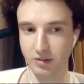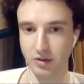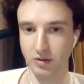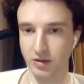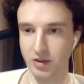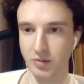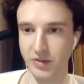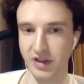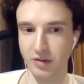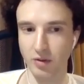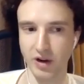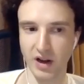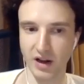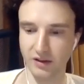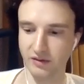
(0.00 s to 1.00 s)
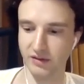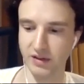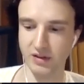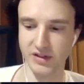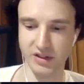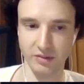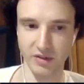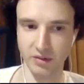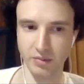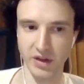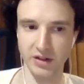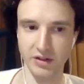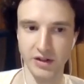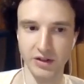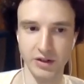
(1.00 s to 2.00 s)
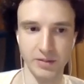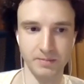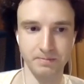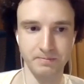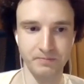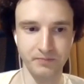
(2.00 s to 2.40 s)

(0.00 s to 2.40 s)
we only obtain 1/2 and not something better here.